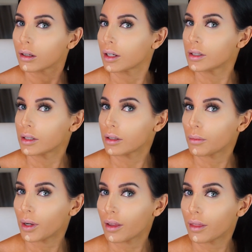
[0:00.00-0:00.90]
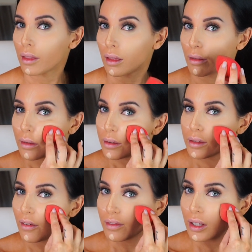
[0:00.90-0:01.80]
conceal with.
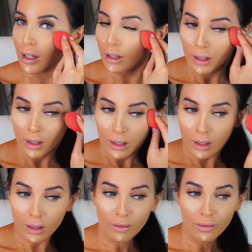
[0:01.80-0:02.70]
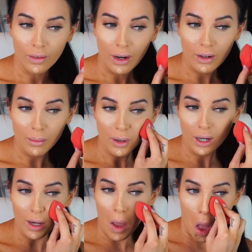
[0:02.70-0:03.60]
Definitely very
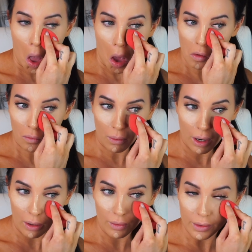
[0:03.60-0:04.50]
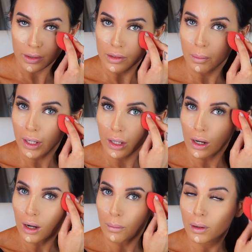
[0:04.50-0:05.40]
bright. I don't know how this is picking
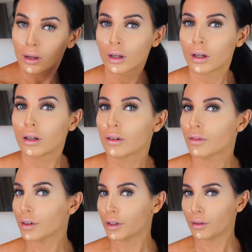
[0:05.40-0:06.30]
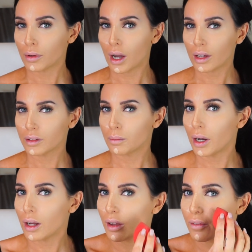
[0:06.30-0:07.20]
up for you guys,
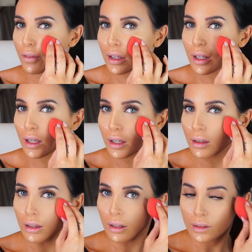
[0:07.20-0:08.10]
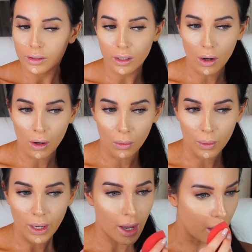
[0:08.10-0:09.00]
but I feel like it looks
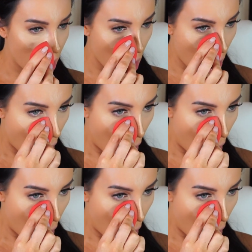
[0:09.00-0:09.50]
okay.